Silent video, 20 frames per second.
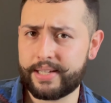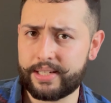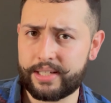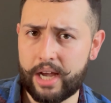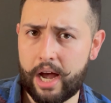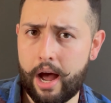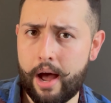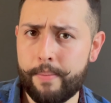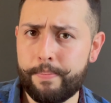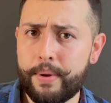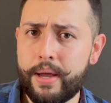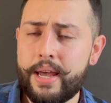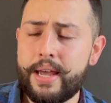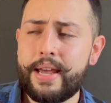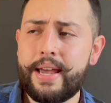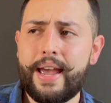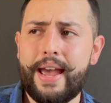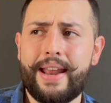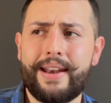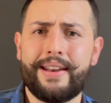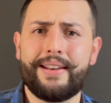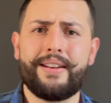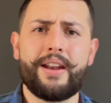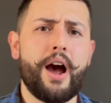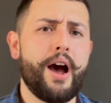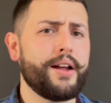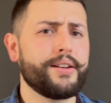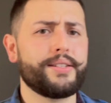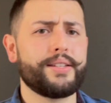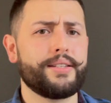top, and
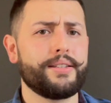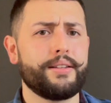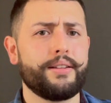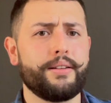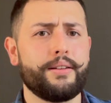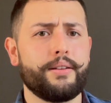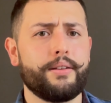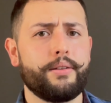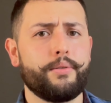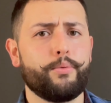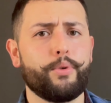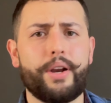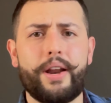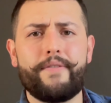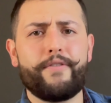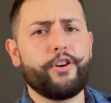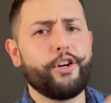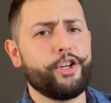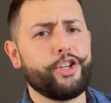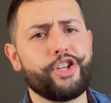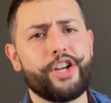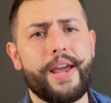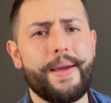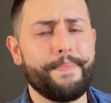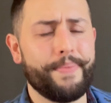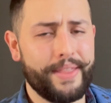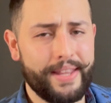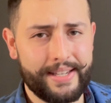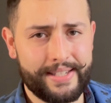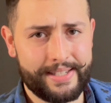not whatever
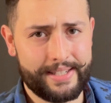shape this